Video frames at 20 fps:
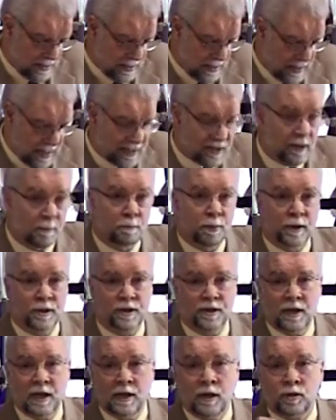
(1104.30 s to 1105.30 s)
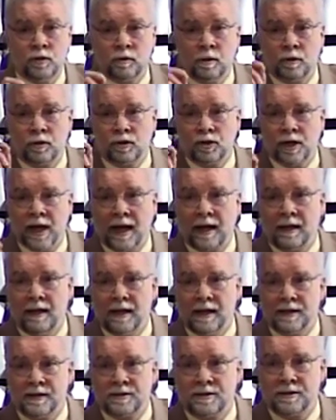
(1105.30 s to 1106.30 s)
as a procedural
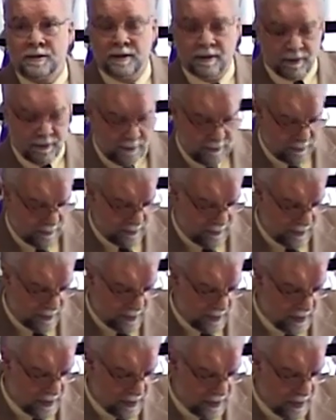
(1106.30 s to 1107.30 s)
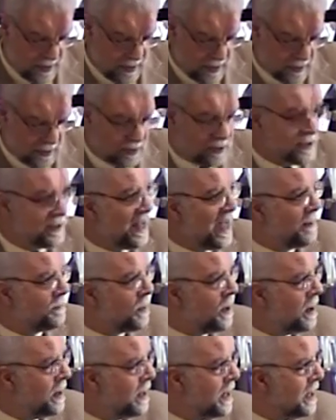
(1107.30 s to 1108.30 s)
checklist to slap
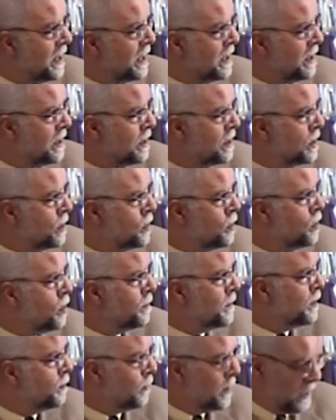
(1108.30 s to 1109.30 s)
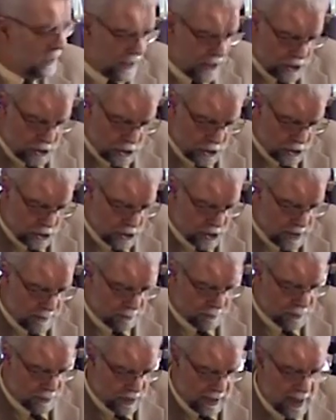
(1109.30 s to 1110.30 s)
on any human
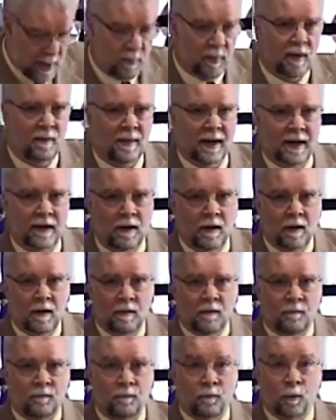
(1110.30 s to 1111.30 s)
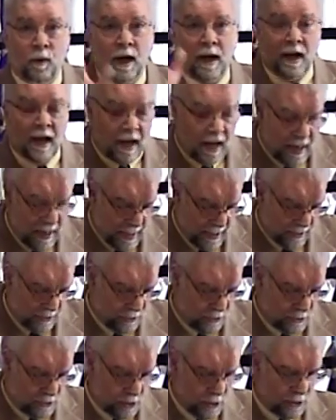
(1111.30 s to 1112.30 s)
relationship problem, and voila,
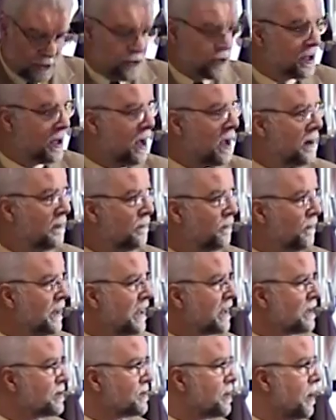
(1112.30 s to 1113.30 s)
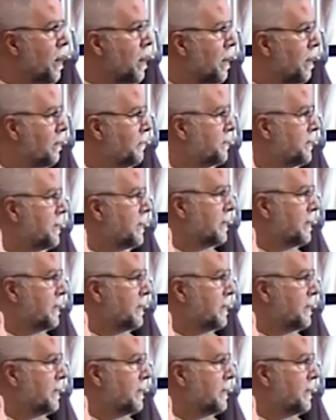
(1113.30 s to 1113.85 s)
church conflict solved.